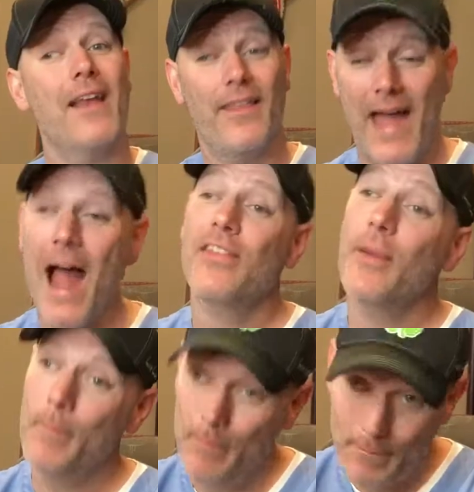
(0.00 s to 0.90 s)
Now that's
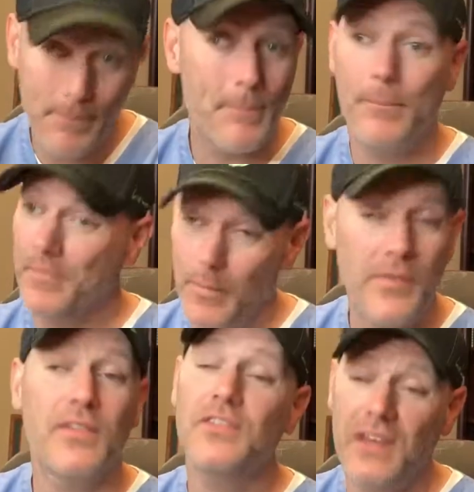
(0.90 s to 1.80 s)
a
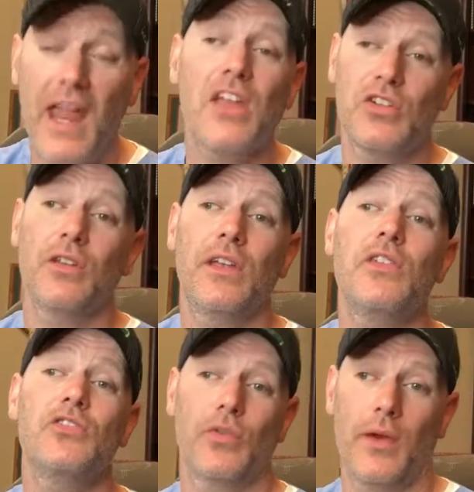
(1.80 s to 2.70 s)
substantial
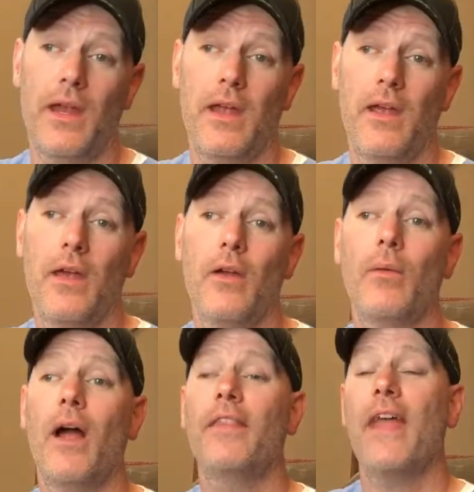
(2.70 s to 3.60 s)
injury,
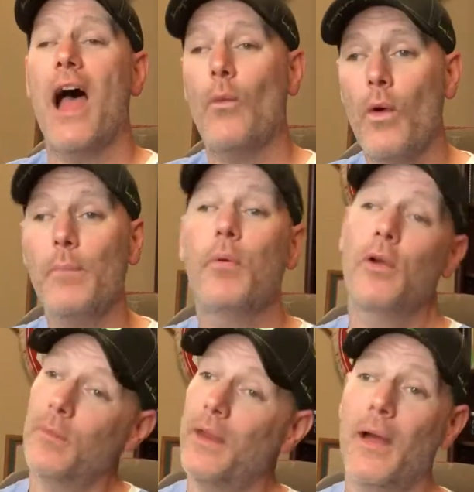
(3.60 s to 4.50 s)
right? That one
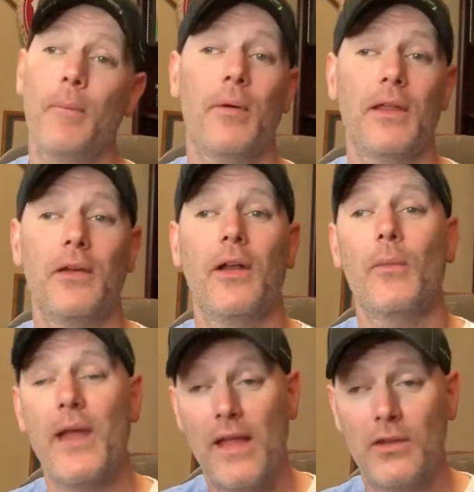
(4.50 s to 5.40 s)
put him down pretty good,
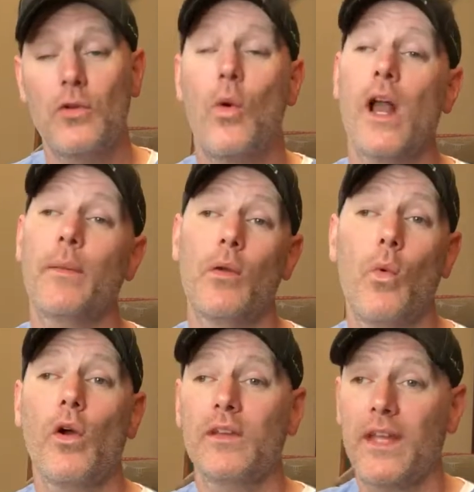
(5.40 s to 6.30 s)
and we had to do quite a bit of
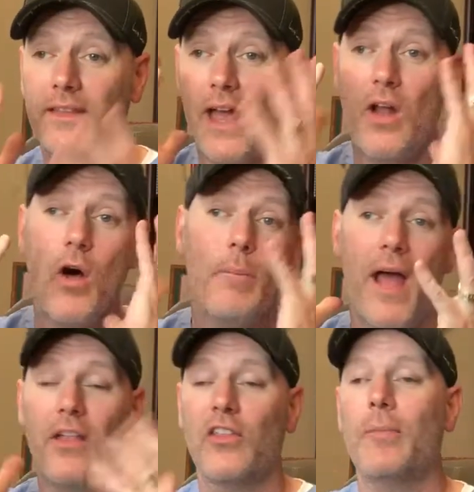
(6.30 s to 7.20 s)
work to get that all
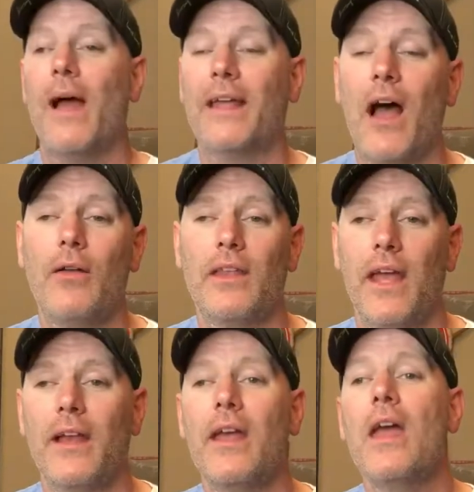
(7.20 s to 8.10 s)
balanced back out
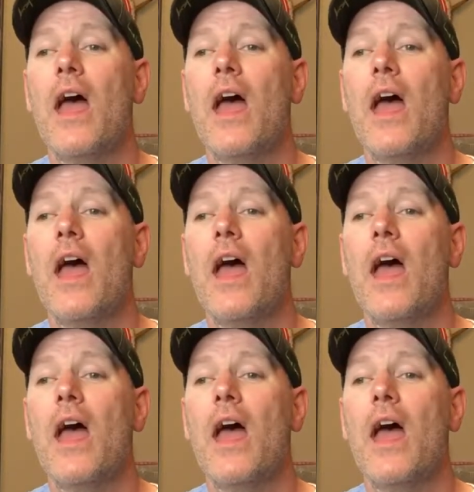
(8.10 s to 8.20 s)
again.